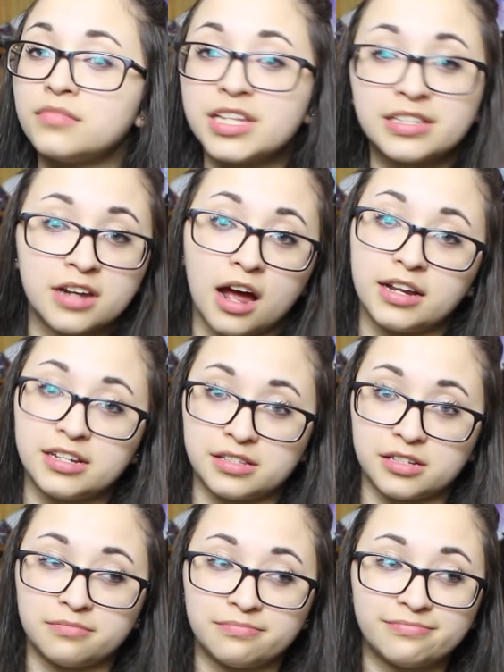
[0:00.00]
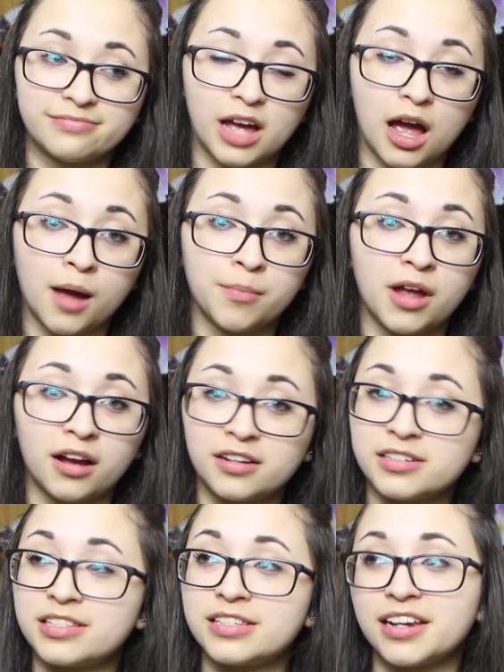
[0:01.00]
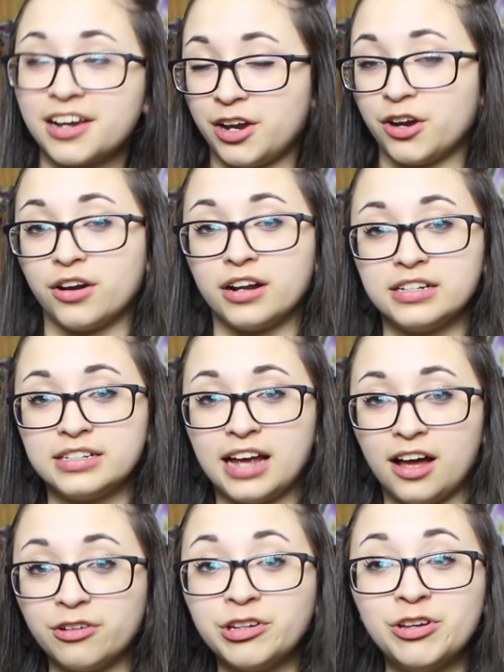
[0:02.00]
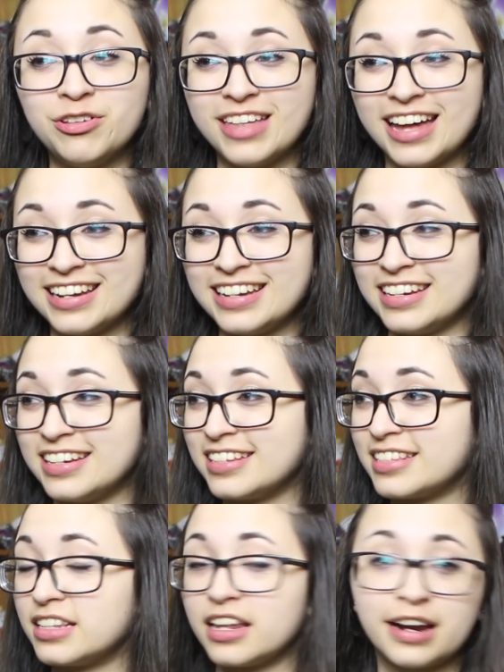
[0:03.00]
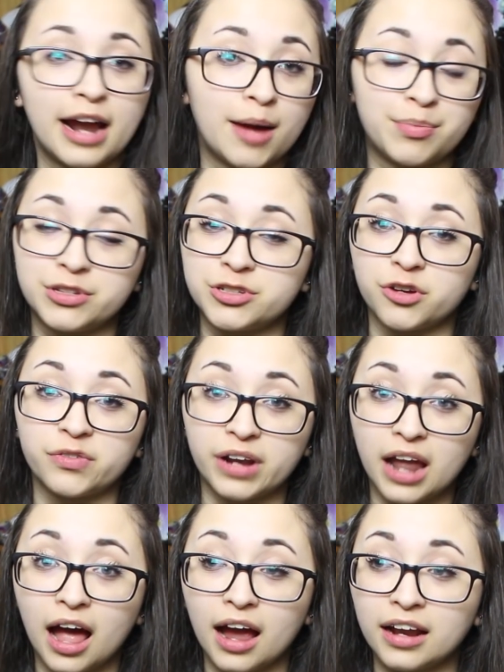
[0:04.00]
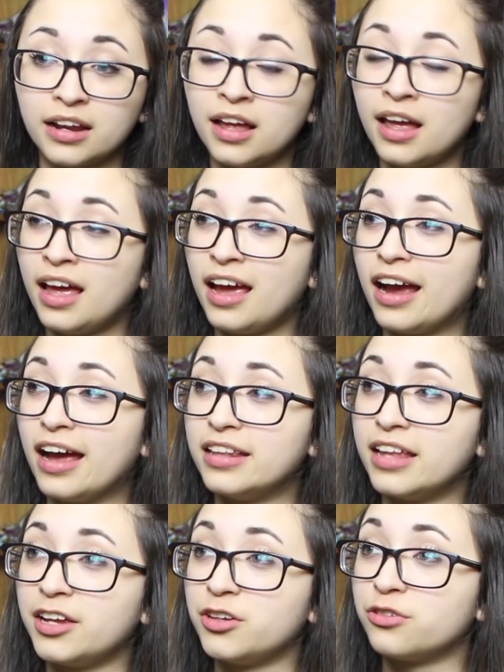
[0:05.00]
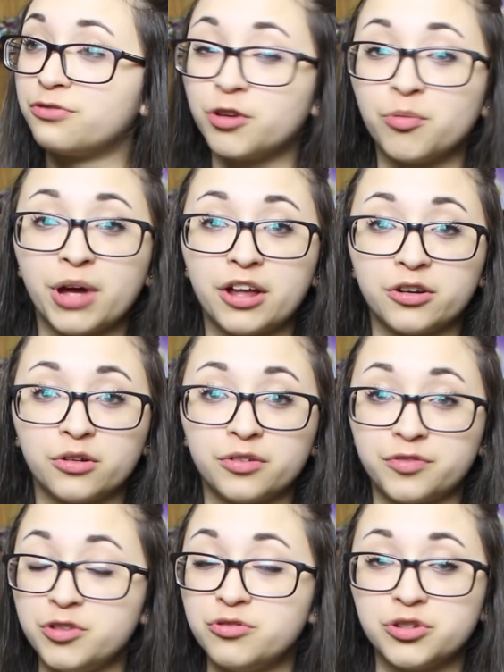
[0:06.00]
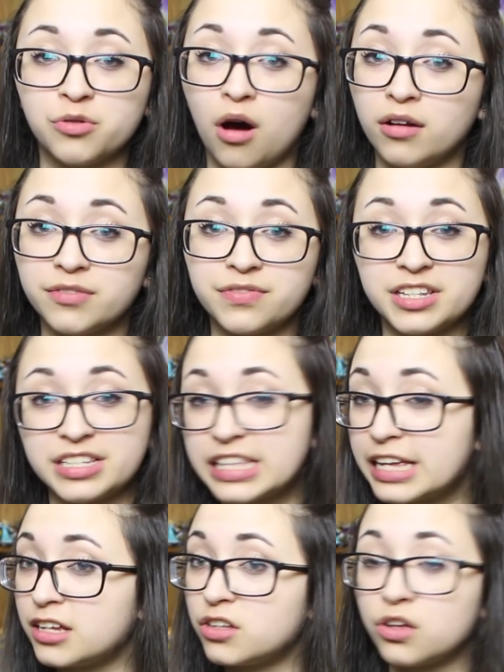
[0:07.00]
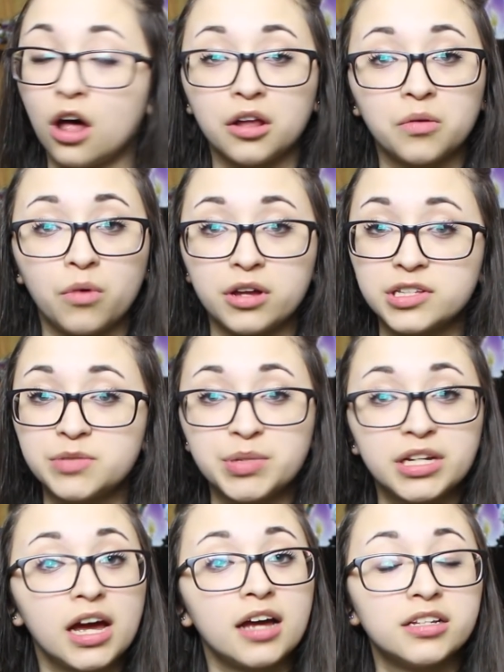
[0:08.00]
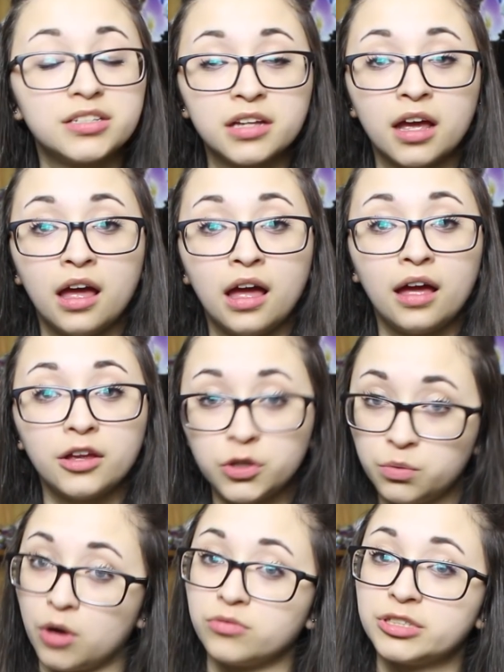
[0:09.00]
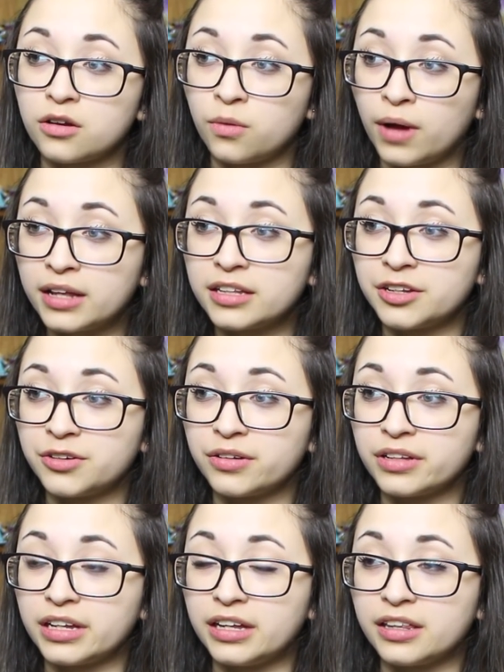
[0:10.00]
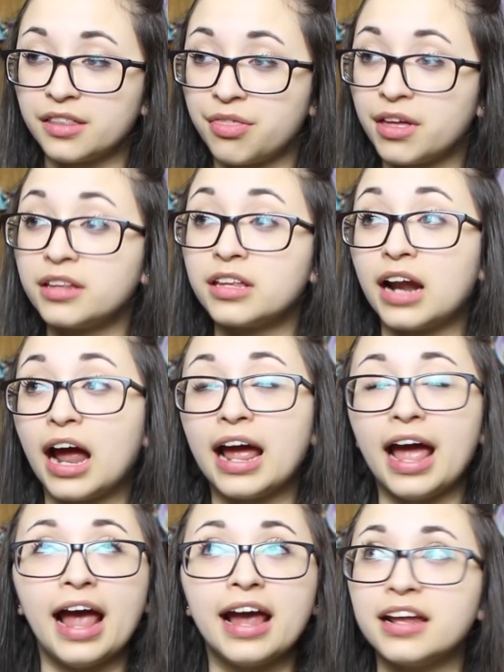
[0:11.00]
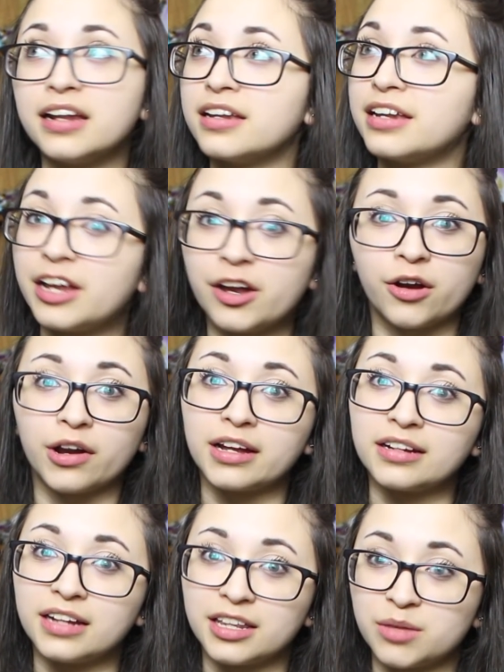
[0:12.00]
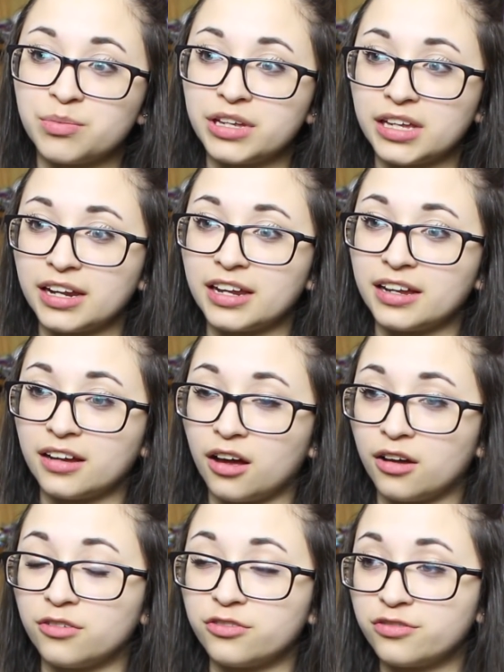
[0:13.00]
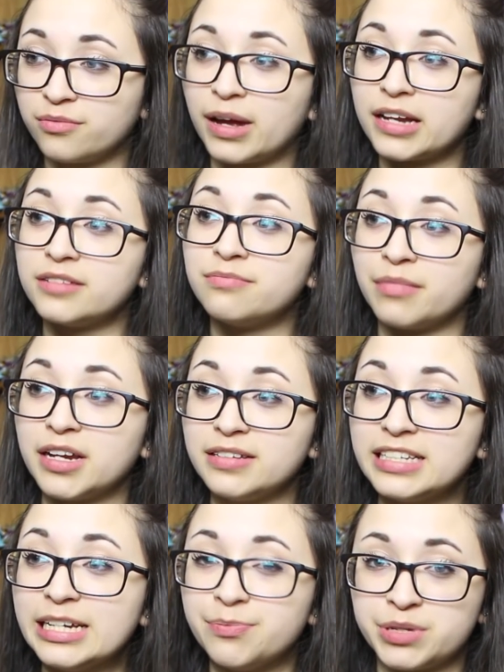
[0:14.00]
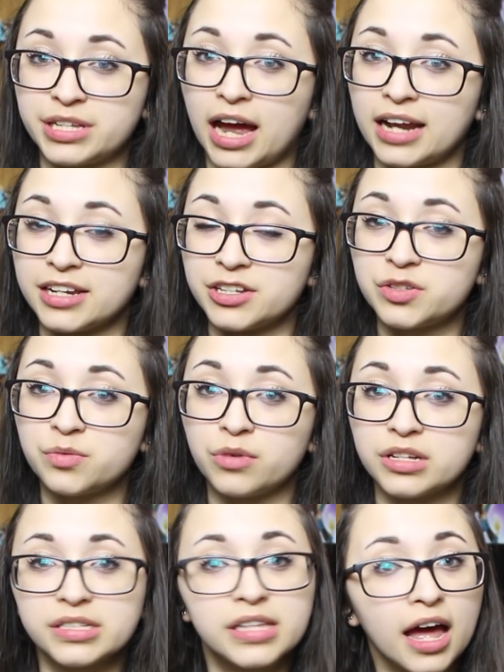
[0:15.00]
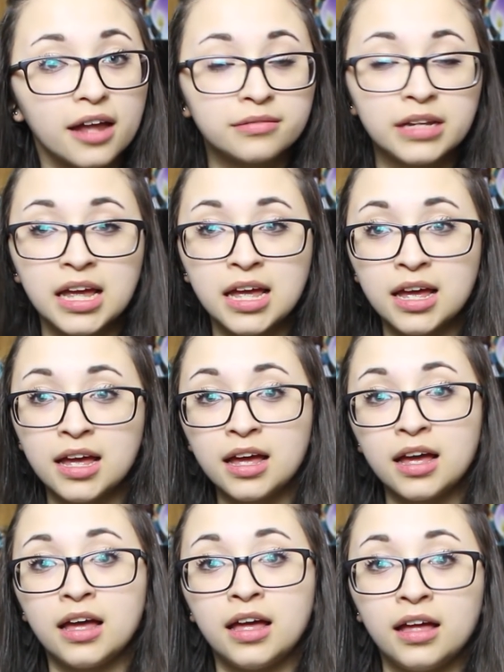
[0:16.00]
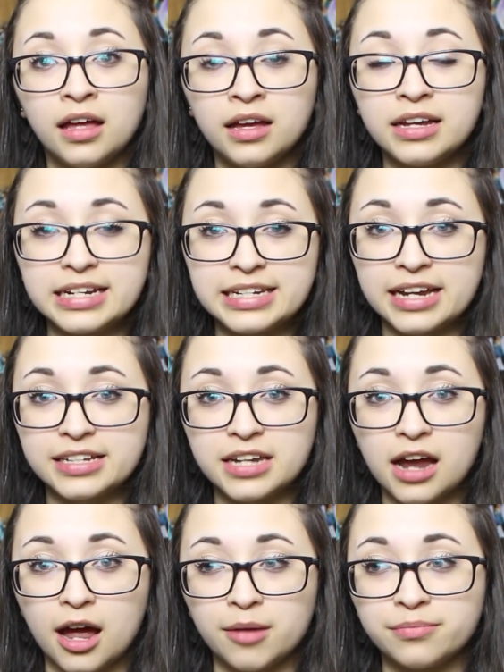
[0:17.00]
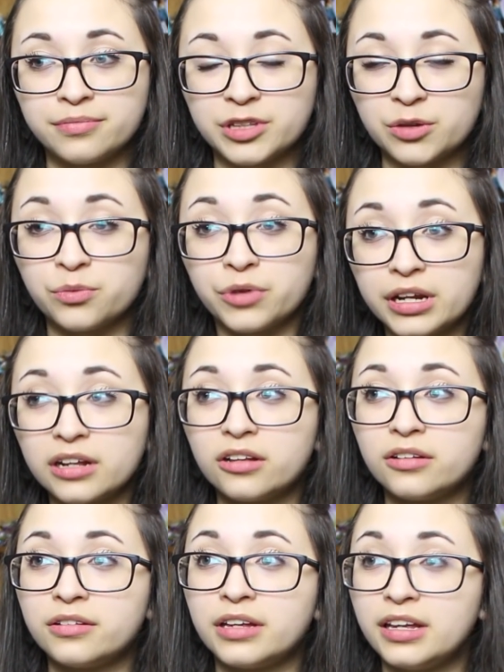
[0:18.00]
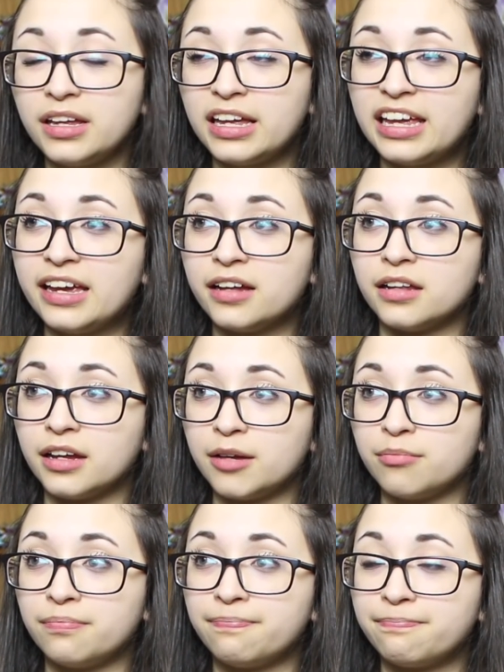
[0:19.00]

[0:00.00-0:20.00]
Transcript: it's not easy. I'm not gonna sit here and tell you that it is and that it happens overnight and that you'll feel better if you do all of these things all at once, because you won't. Quite literally, the thing that I hated hearing at the beginning of my deep sadness was that it takes time. The real healing